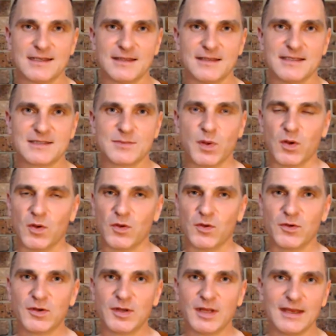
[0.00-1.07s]
This
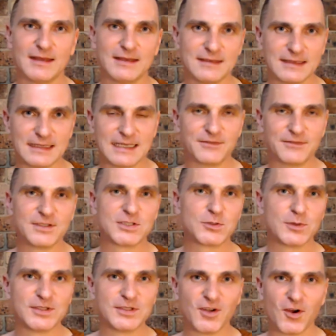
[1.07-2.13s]
bone given
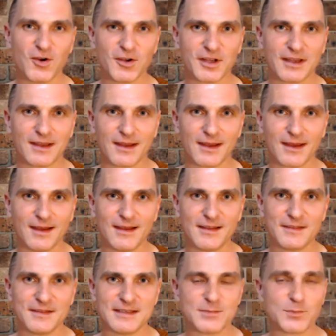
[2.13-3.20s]
to a dog.
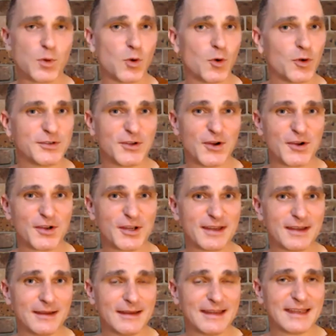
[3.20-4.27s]
This poor dog
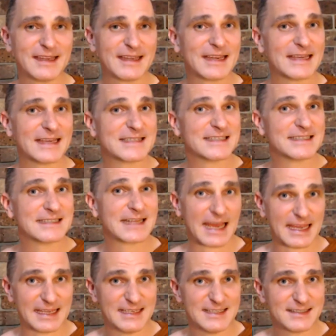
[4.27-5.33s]
gets the
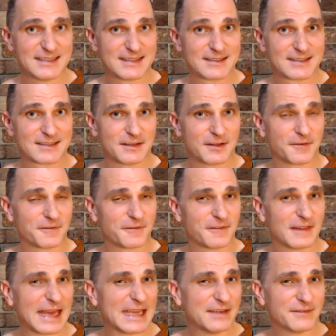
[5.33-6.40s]
taste and the
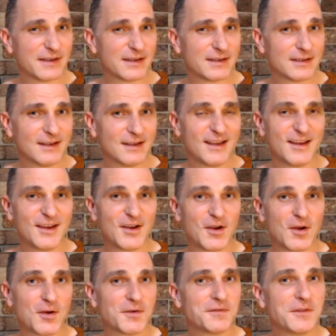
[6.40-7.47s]
flavor
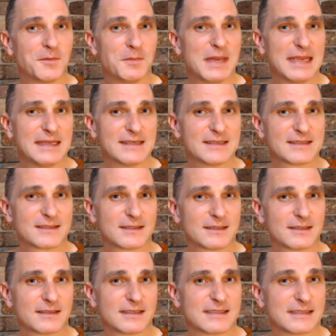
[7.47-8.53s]
of the meat
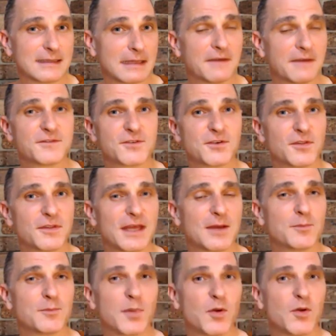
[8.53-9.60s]
that's left on
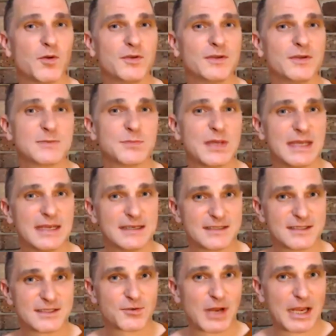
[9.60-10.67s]
that bone that's been
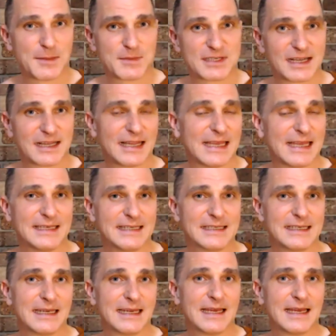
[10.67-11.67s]
scraped clean,